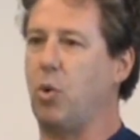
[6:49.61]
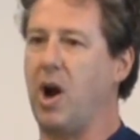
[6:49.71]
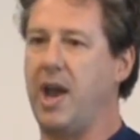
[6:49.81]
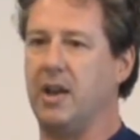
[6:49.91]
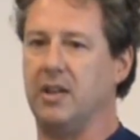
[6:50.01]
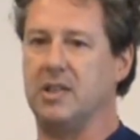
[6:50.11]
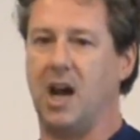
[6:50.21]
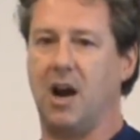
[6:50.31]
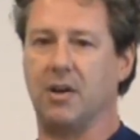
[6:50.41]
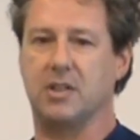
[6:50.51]
quiet and
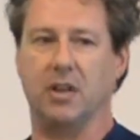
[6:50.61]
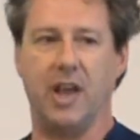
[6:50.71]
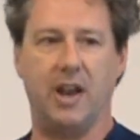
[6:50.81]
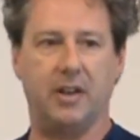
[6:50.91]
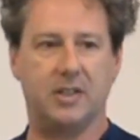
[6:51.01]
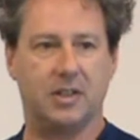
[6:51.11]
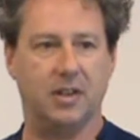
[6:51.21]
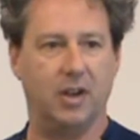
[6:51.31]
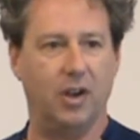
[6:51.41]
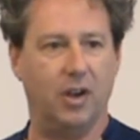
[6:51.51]
dark to let it
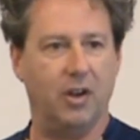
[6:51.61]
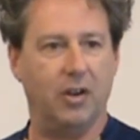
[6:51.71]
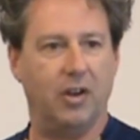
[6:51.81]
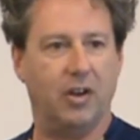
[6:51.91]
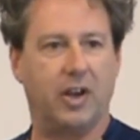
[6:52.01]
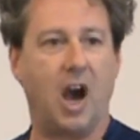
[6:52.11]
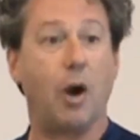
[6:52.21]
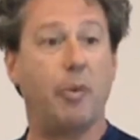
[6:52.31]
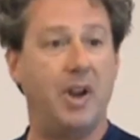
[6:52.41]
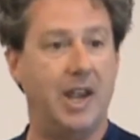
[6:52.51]

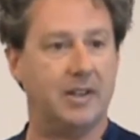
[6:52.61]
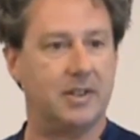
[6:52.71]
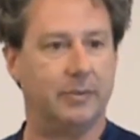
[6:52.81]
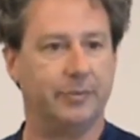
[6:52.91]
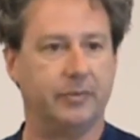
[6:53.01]
carbonate.